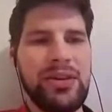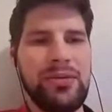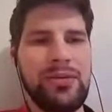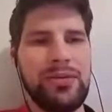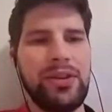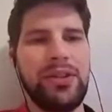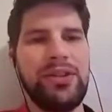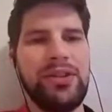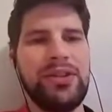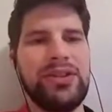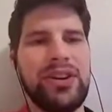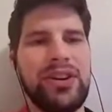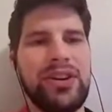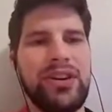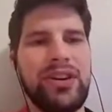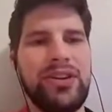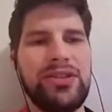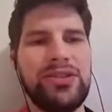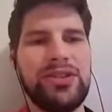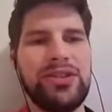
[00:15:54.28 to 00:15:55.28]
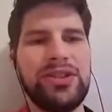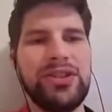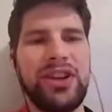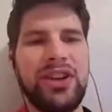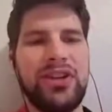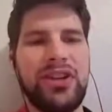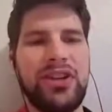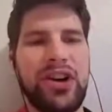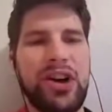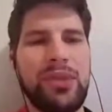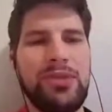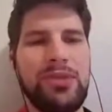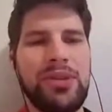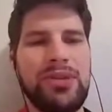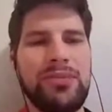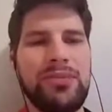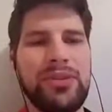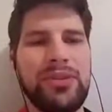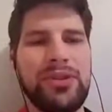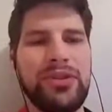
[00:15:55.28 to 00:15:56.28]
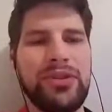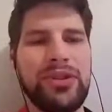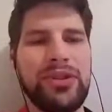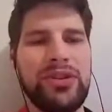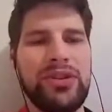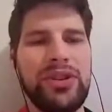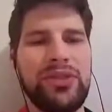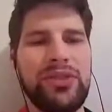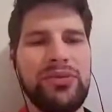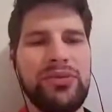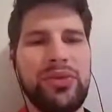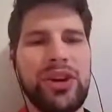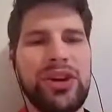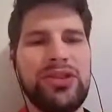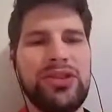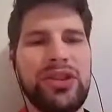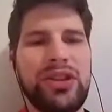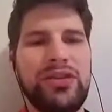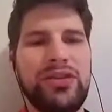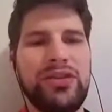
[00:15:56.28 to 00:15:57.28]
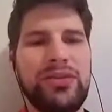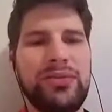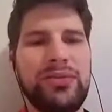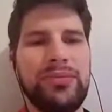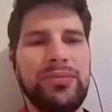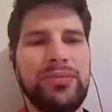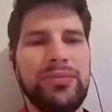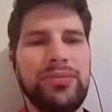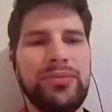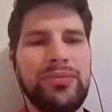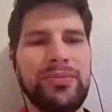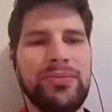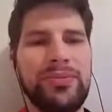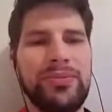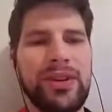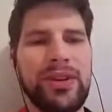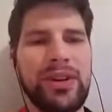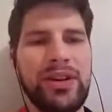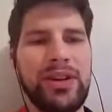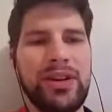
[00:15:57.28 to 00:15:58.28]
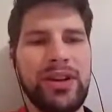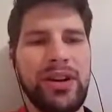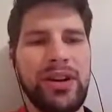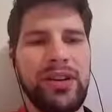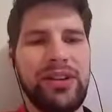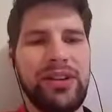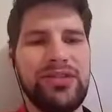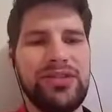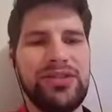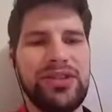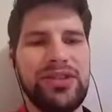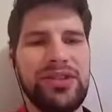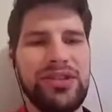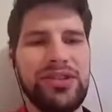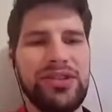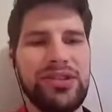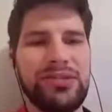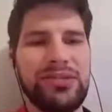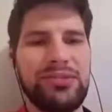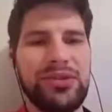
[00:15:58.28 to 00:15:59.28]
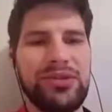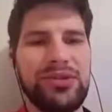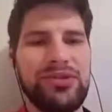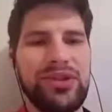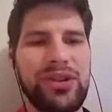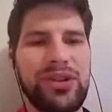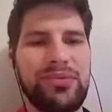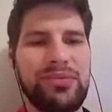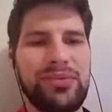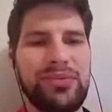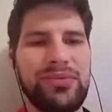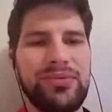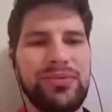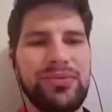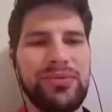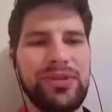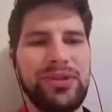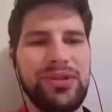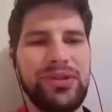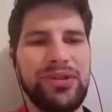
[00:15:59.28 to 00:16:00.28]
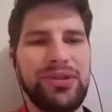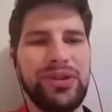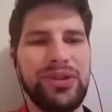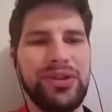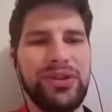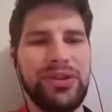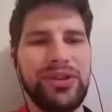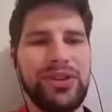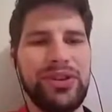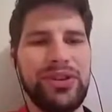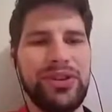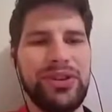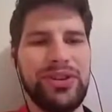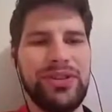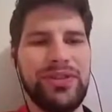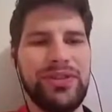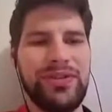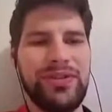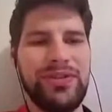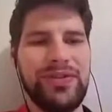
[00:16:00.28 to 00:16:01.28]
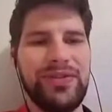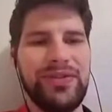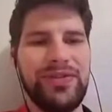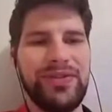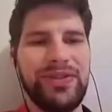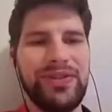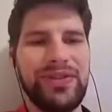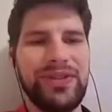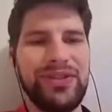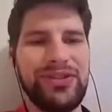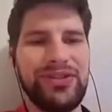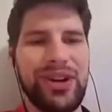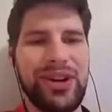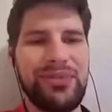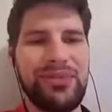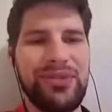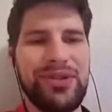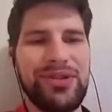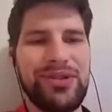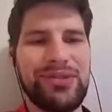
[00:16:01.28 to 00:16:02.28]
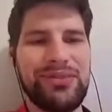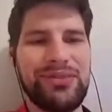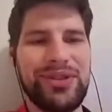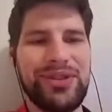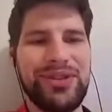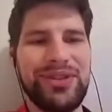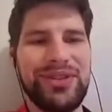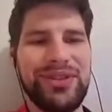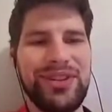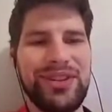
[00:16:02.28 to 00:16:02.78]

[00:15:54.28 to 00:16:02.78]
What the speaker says: But now he's got his entire army in the middle here. He can rage all of them. I'd like to see a heal spell drop a little earlier. Drop the heal spell.